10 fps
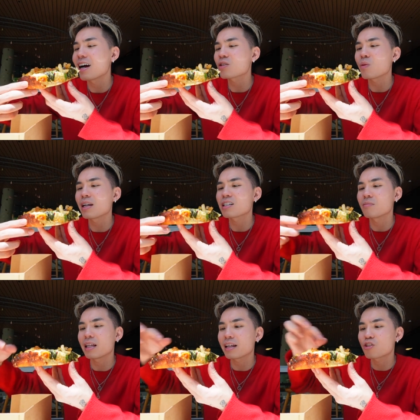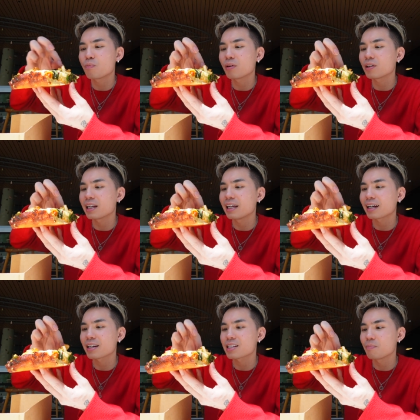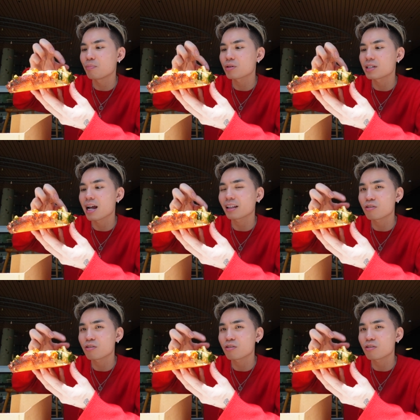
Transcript: guys want like something like super light, like a simple snack,